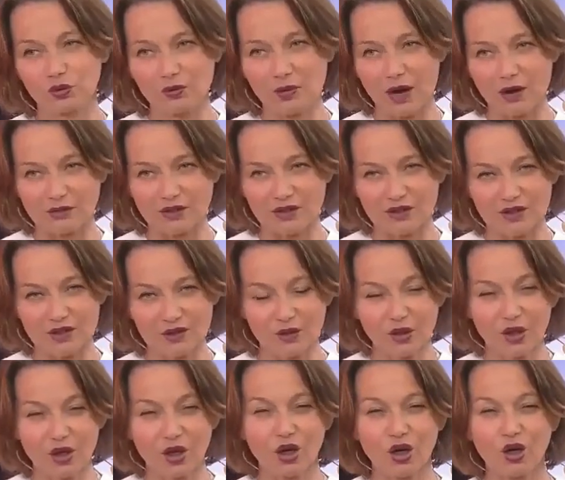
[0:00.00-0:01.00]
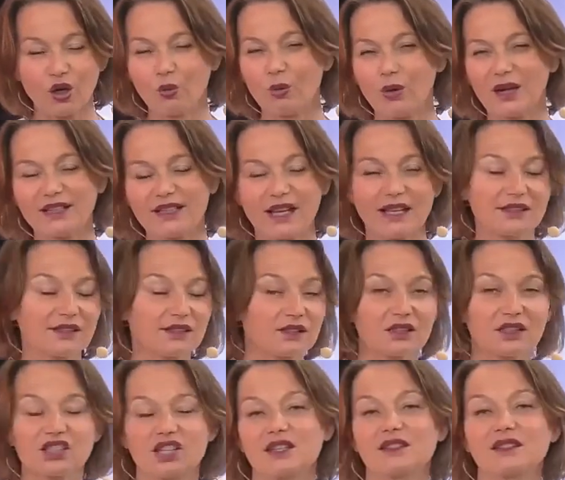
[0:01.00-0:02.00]
2 hours. What I
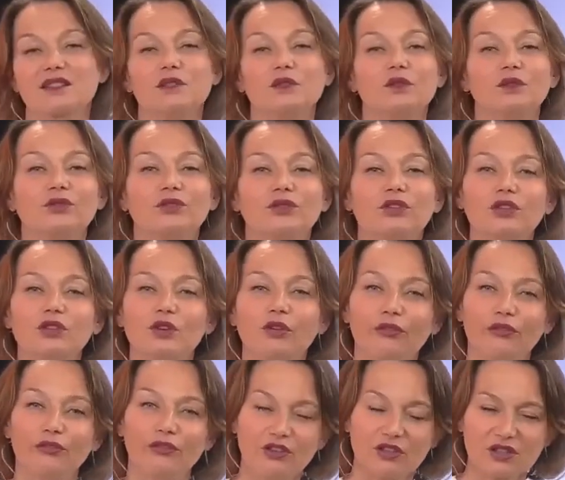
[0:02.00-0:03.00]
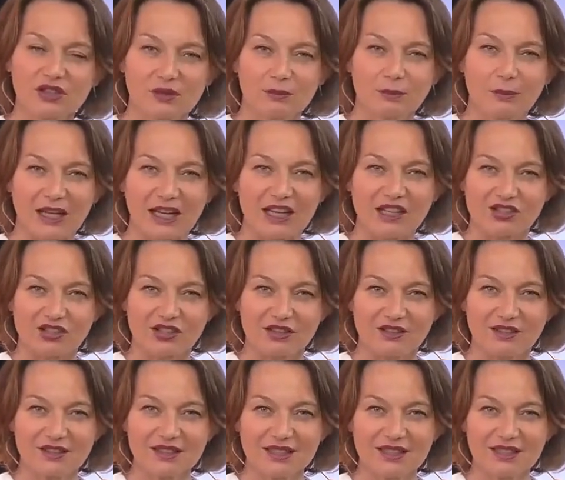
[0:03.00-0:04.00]
suggest you for your first
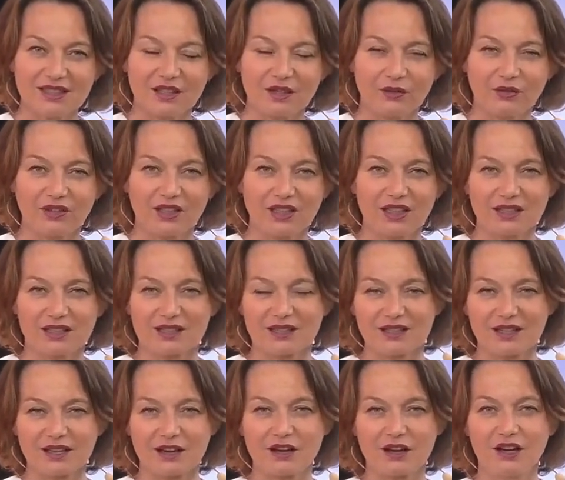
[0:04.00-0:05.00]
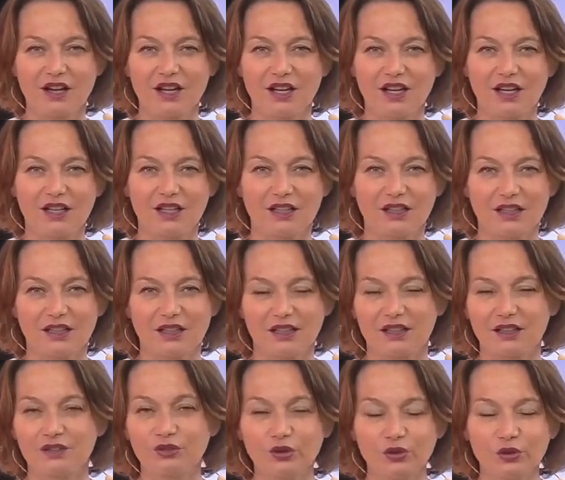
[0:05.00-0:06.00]
patients, if it's
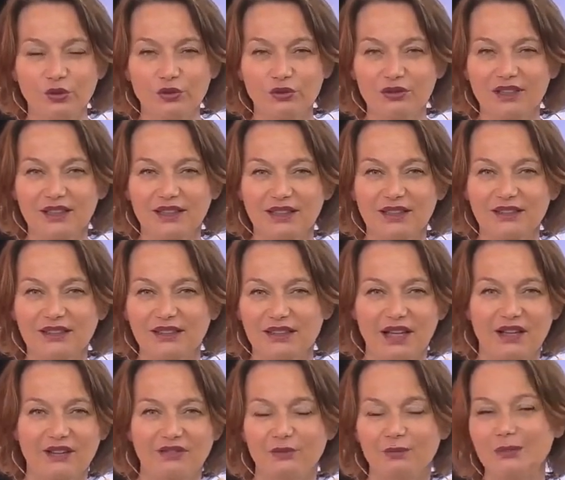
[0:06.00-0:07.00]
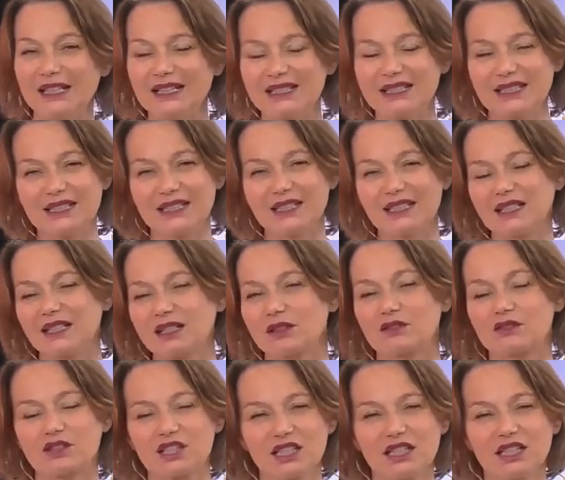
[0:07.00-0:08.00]
noon and they have a meeting
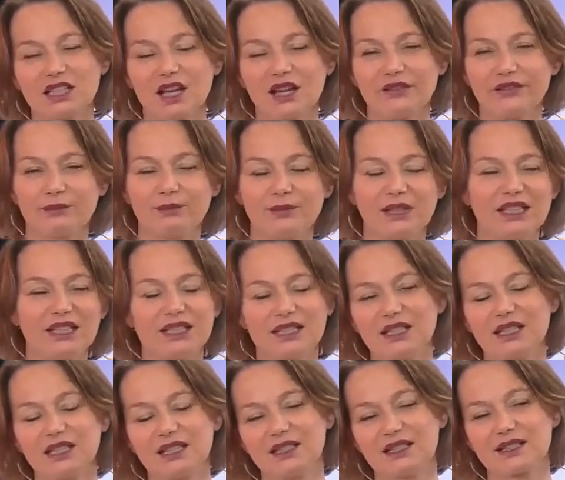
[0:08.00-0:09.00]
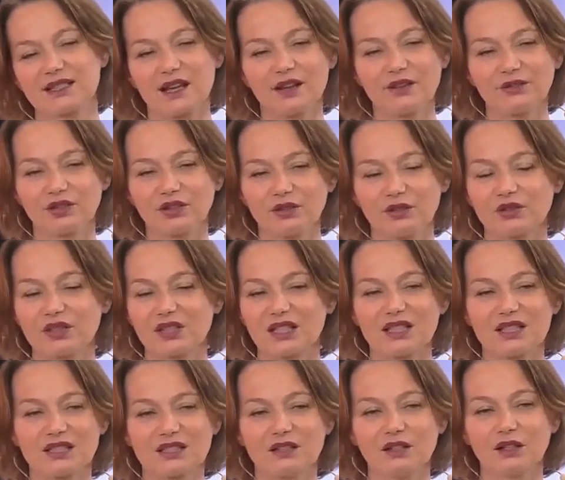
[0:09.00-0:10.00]
or she have a meeting in the afternoon,
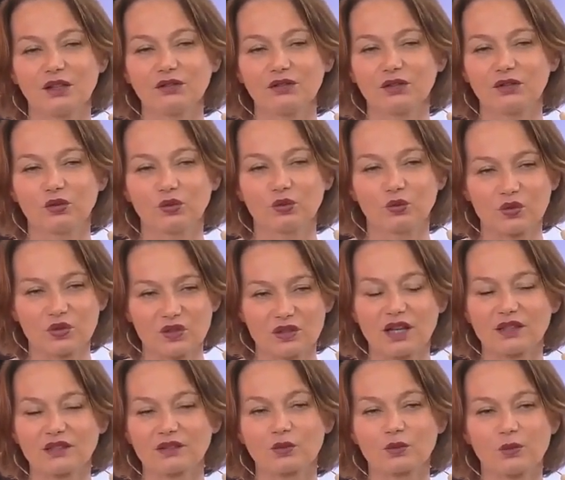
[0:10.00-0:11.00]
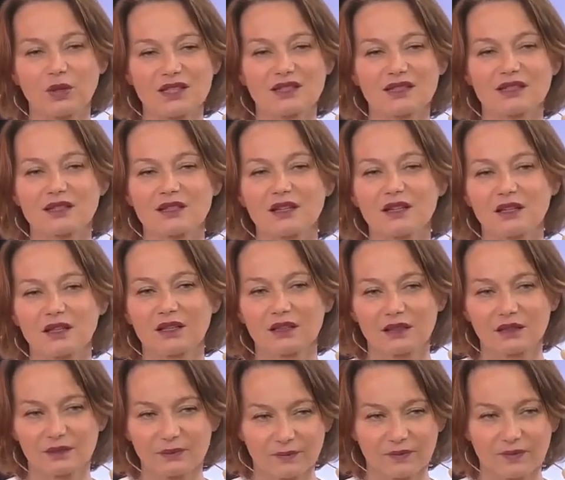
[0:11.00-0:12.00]
it's not to start with
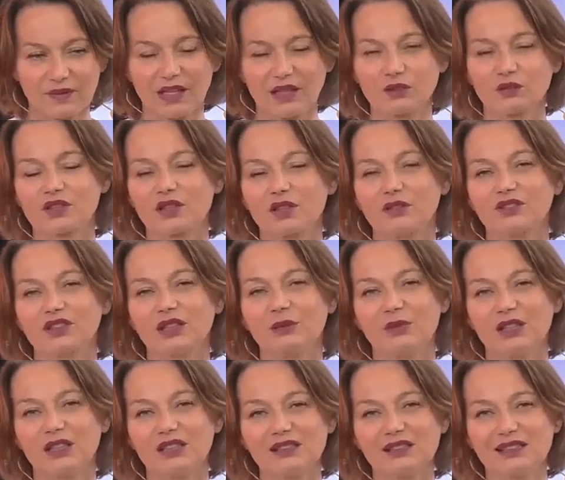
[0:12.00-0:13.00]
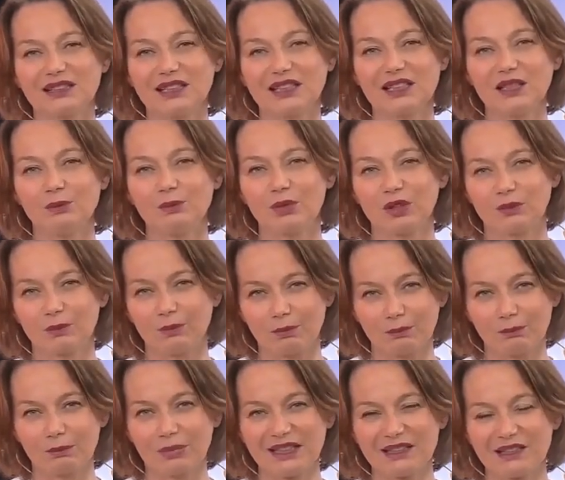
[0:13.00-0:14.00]
Nanosoft immediately, but
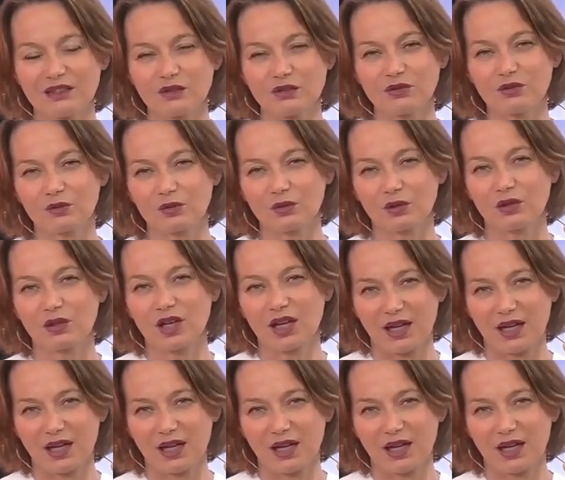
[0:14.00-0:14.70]
better to